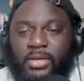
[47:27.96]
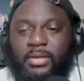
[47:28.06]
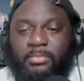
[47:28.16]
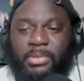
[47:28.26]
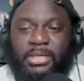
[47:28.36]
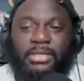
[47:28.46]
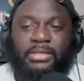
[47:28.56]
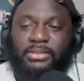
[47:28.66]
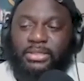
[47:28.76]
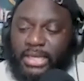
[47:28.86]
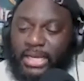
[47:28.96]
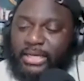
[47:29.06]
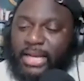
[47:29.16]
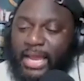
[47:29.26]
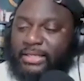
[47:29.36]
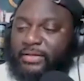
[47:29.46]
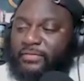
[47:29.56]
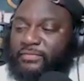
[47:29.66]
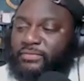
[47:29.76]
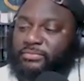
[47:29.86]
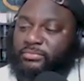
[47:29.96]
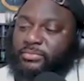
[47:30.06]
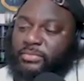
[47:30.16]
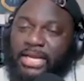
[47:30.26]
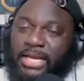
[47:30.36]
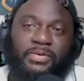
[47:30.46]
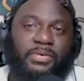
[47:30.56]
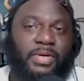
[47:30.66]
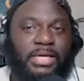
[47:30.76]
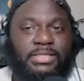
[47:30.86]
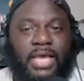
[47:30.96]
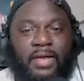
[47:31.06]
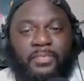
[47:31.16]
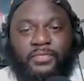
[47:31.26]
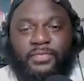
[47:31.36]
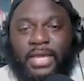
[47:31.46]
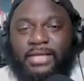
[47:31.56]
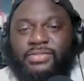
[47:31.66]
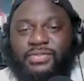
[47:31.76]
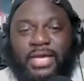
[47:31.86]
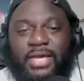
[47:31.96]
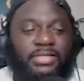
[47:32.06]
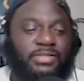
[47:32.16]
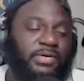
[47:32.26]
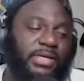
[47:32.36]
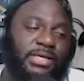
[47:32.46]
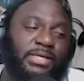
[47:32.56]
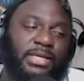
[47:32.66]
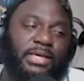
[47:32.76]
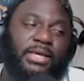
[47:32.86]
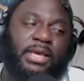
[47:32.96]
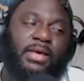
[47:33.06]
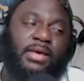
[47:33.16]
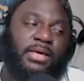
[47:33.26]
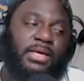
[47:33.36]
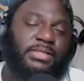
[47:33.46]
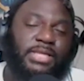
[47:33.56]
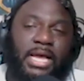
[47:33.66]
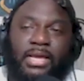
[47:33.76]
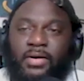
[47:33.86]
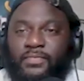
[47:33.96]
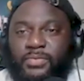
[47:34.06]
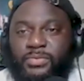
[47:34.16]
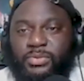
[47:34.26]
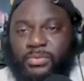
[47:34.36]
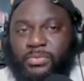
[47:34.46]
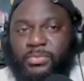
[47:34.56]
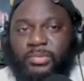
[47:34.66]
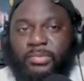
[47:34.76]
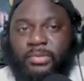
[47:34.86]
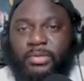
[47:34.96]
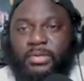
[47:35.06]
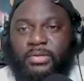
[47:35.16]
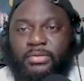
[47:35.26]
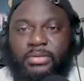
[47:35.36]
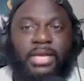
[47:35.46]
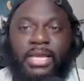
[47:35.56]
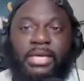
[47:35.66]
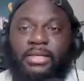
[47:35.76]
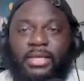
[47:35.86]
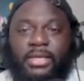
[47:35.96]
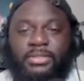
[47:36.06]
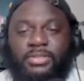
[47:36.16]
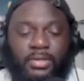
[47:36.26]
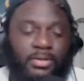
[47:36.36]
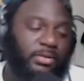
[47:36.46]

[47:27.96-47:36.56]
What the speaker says: being inactive, not doing any type of exercise or anything is not helpful to like anything. So